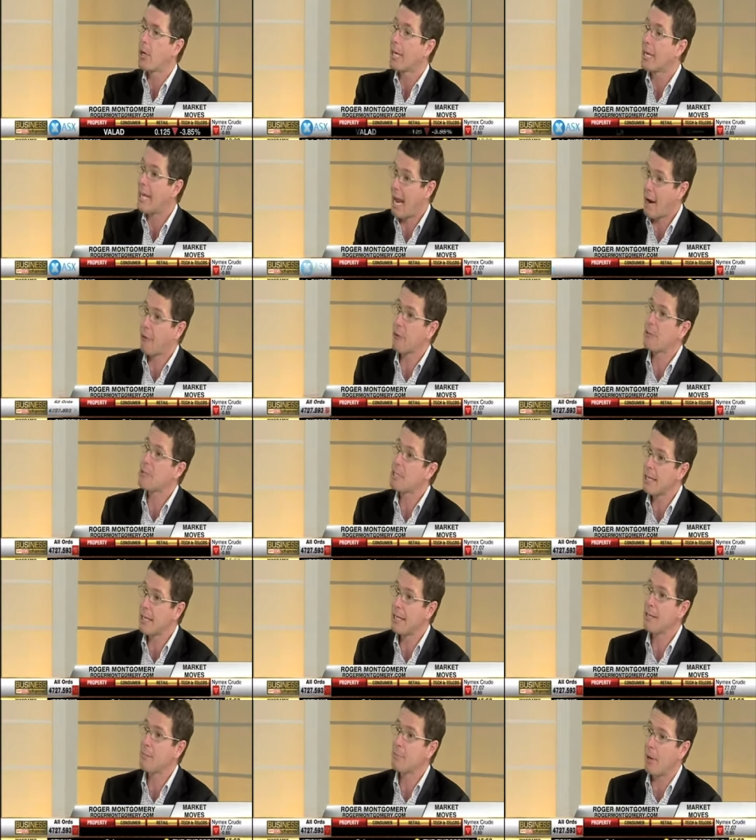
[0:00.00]

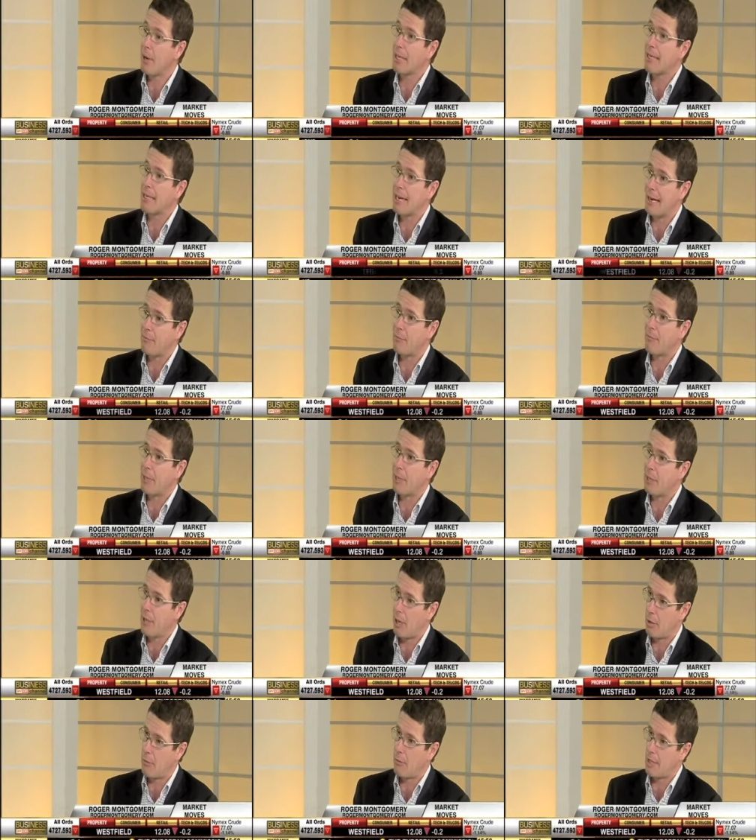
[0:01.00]
guaranteed by the government,
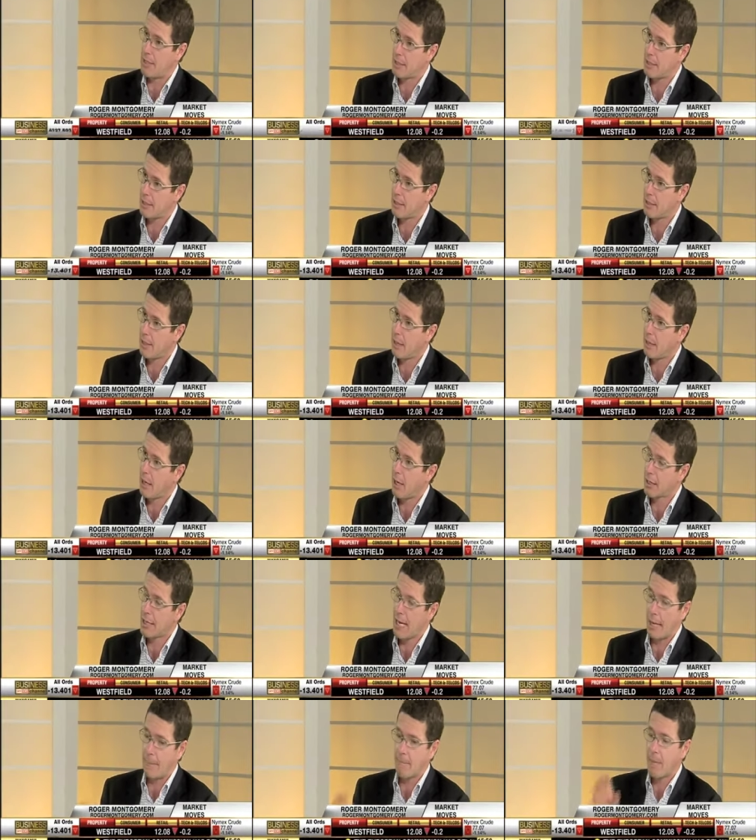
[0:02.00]
no risk.
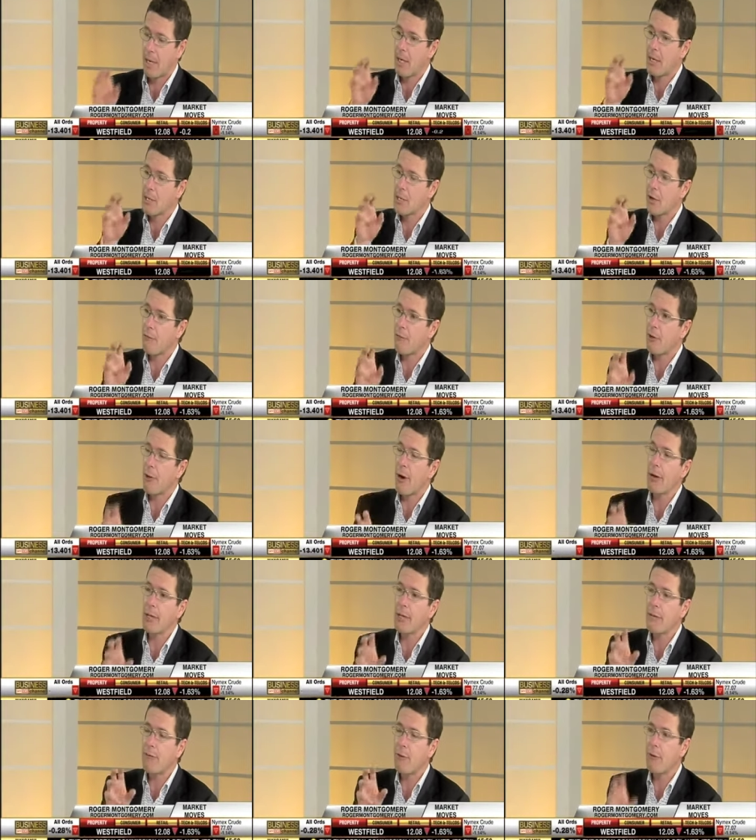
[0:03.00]
Okay, so if
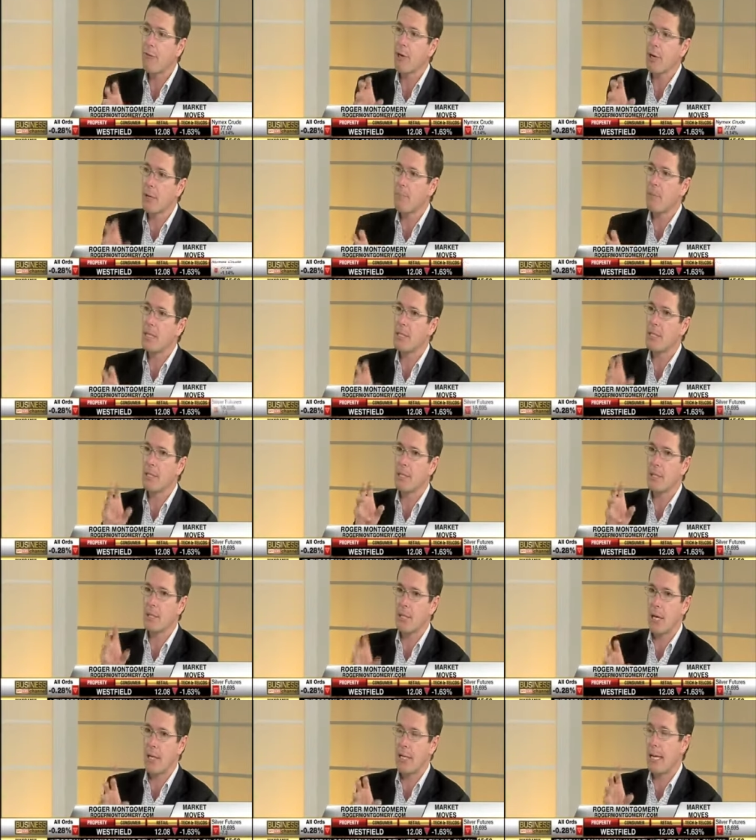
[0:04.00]
you've got a business
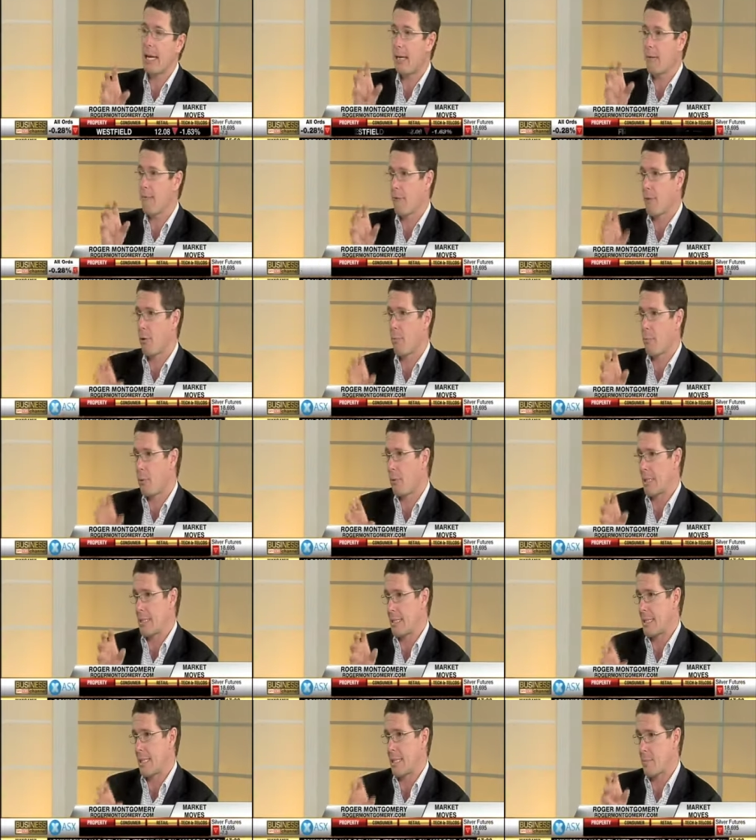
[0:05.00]
that's only getting
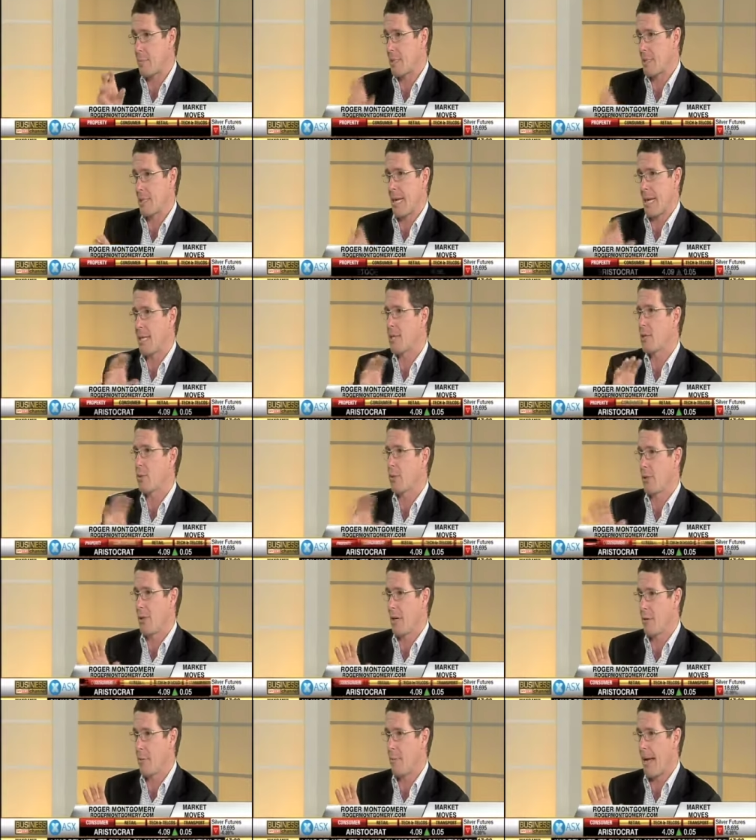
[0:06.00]
4.6% or
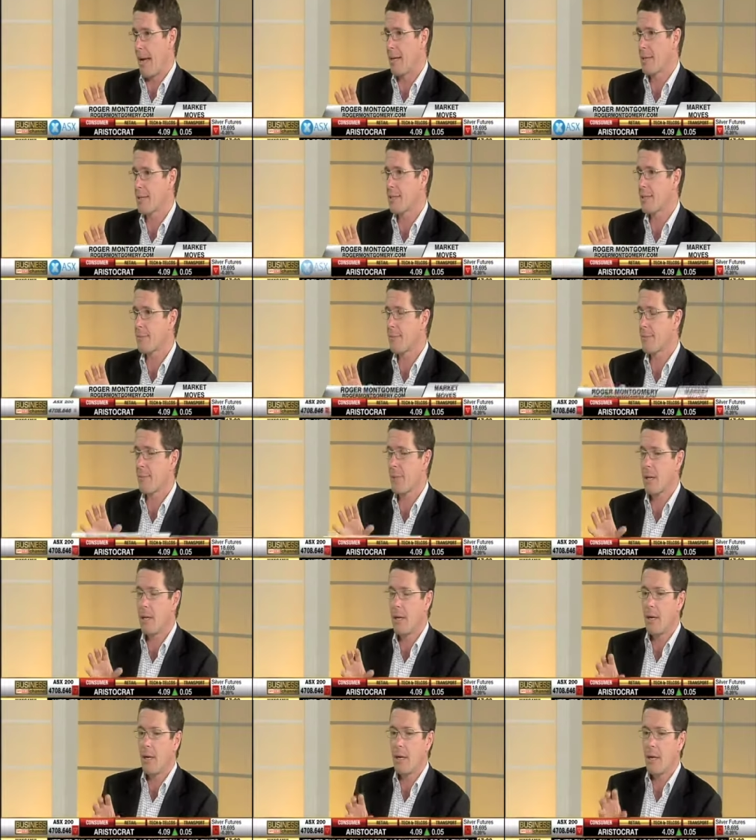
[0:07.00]
thereabouts,
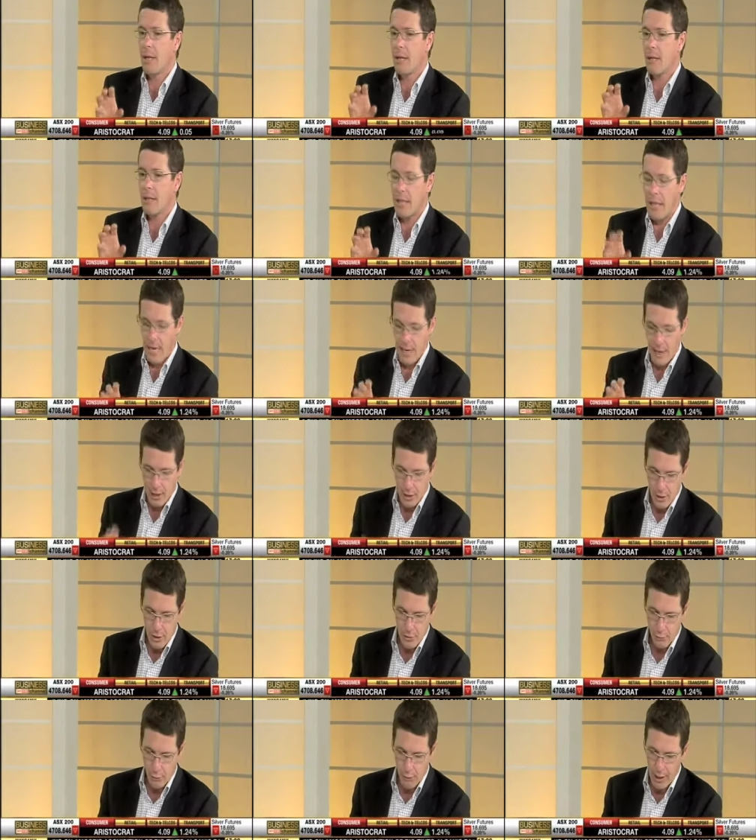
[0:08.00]
then
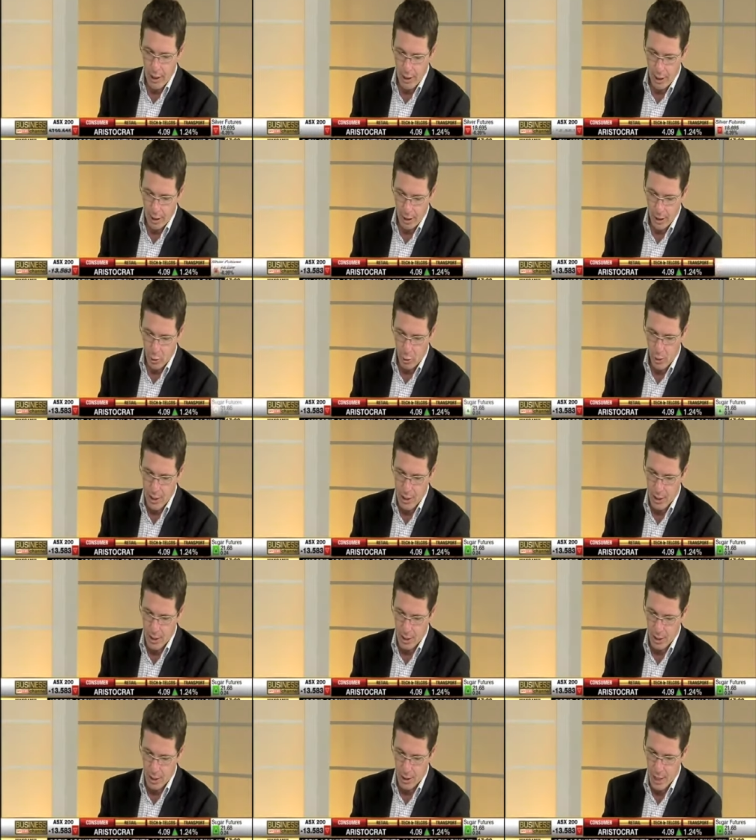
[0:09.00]
you've really got to
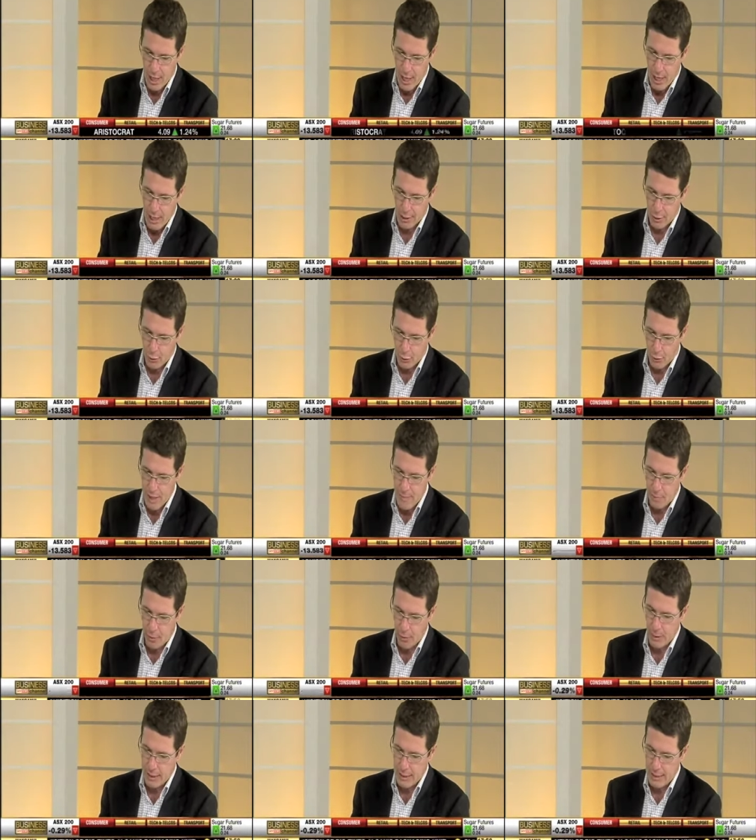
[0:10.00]
question a
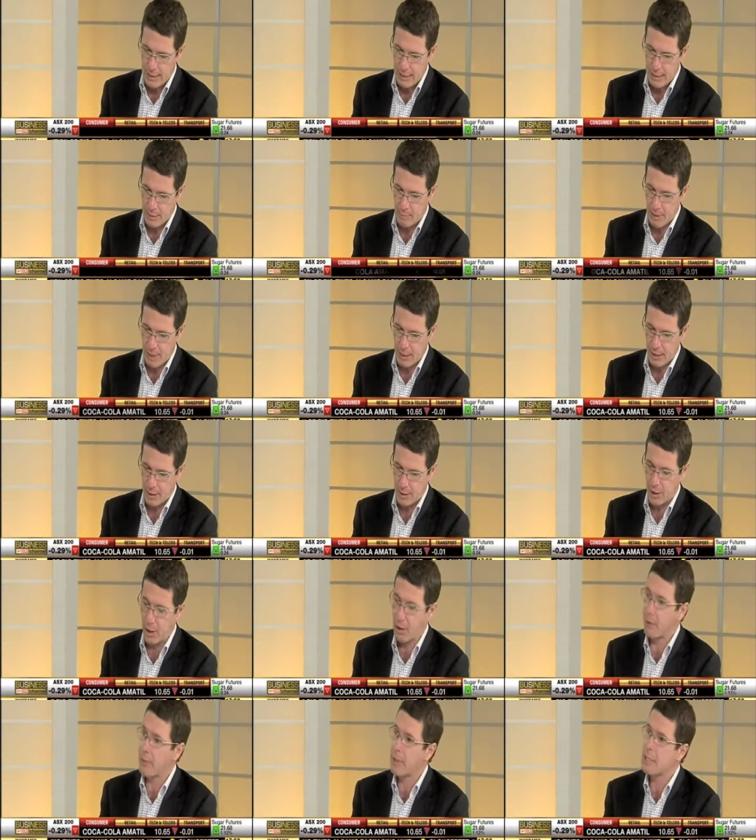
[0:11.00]
$3.6 billion
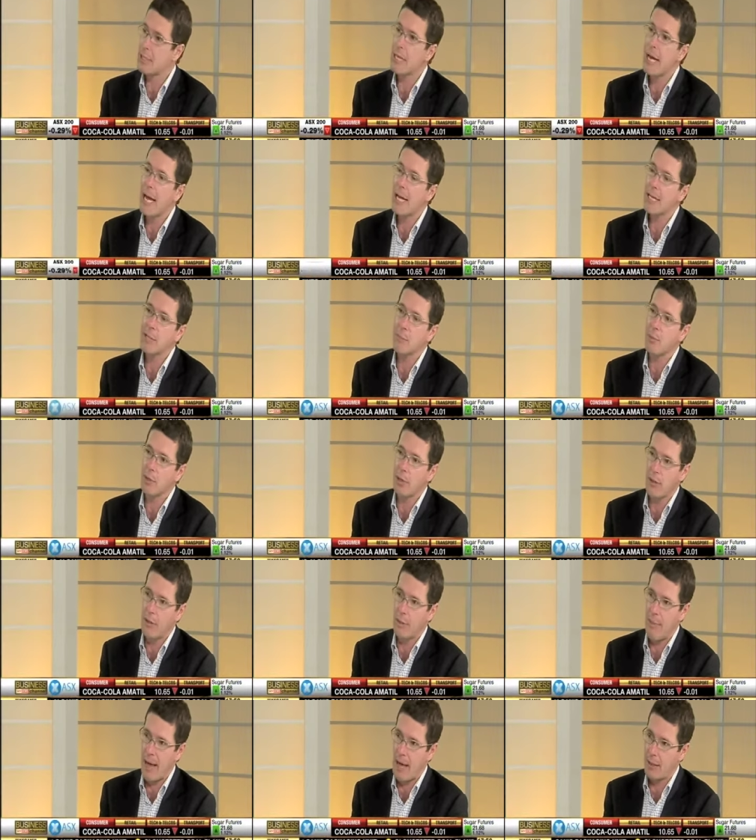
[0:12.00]
intangible on
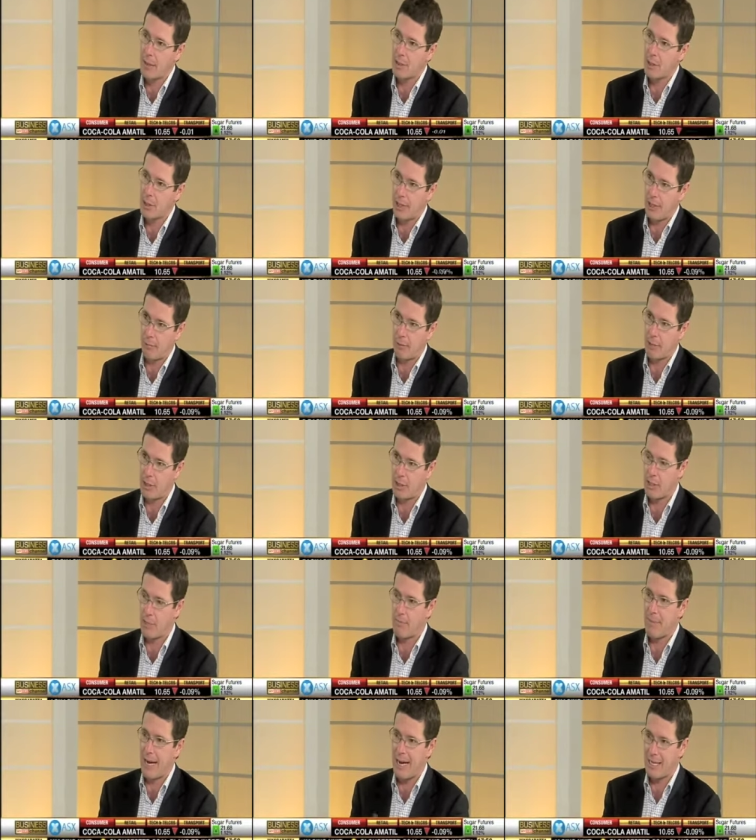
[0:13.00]
the balance sheet, which is
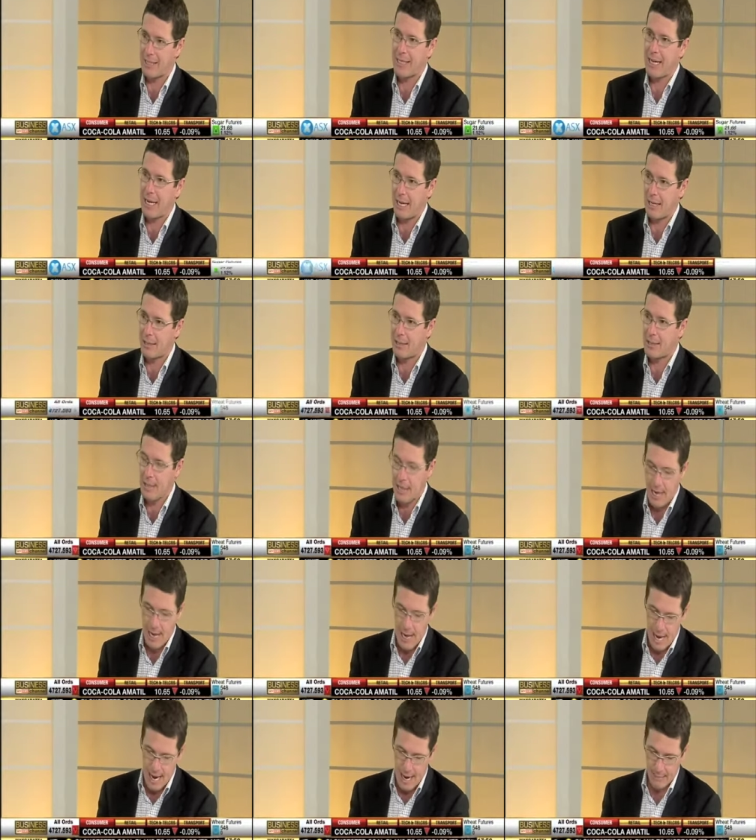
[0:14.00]
the mastheads,
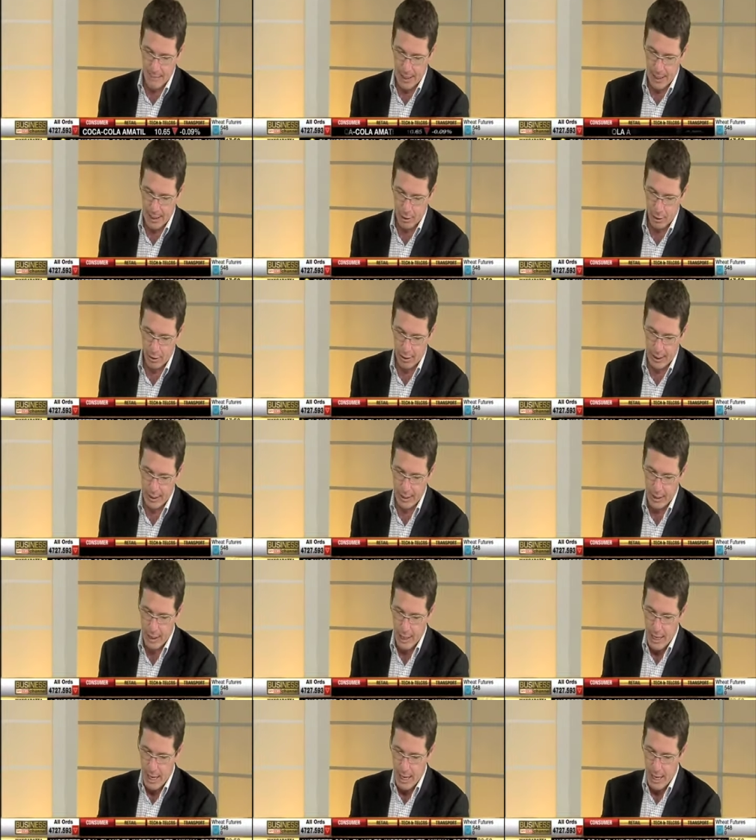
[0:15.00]
including